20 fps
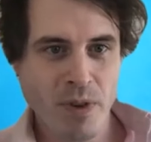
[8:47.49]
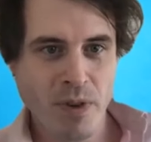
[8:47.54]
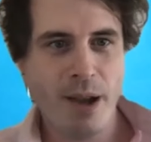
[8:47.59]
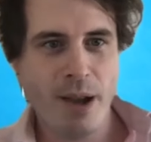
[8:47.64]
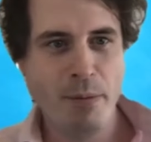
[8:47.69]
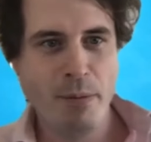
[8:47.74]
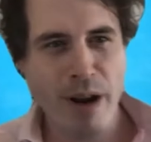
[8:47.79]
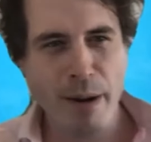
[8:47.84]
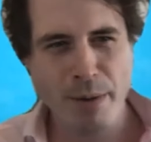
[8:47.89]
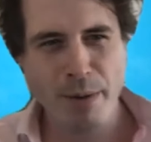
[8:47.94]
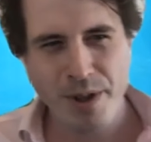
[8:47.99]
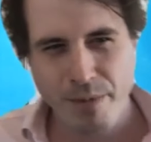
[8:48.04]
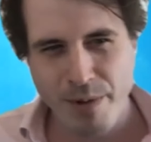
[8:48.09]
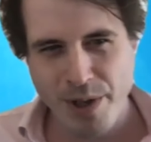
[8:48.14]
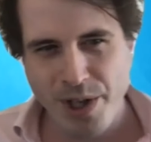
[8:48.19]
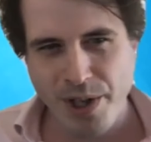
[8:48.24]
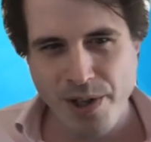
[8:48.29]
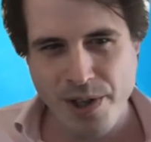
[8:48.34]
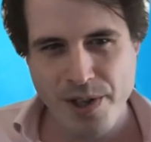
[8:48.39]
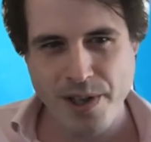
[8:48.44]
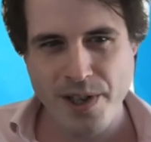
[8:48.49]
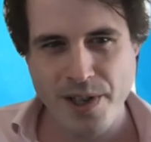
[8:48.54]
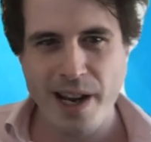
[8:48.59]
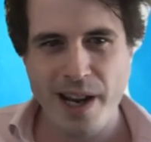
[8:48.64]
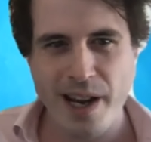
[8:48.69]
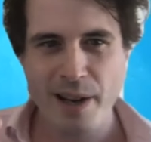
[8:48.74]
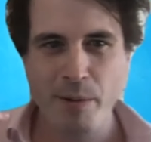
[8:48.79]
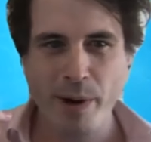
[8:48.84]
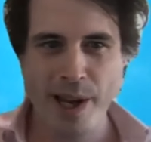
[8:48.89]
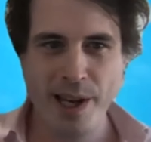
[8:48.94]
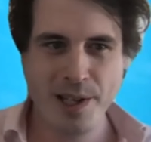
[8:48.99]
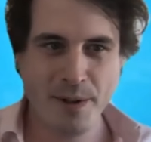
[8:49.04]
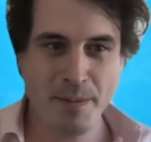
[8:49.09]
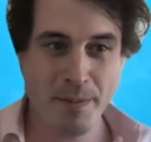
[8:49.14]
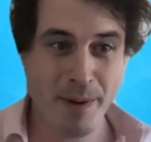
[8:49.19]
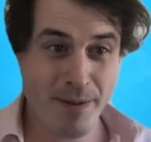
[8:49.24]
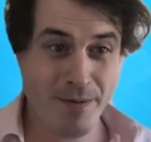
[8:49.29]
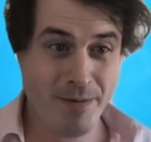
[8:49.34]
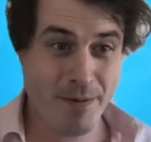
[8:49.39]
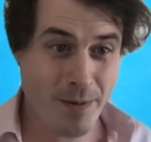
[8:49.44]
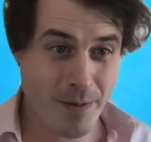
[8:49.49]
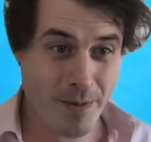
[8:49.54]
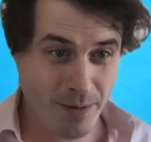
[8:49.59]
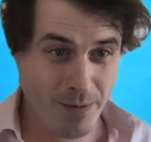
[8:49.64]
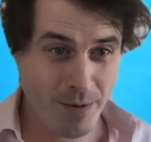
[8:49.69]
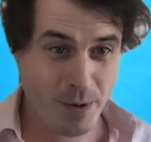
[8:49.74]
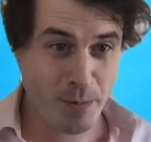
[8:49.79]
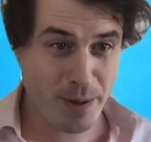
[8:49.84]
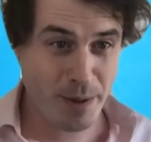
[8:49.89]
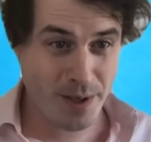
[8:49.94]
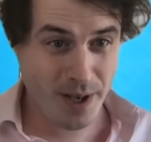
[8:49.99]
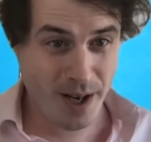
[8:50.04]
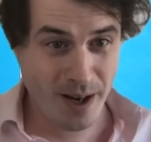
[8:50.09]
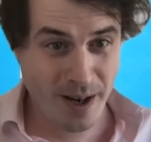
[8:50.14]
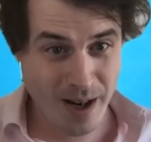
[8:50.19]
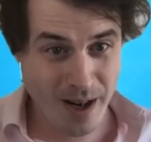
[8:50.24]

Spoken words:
and we were able to reduce the daily waste by 54%,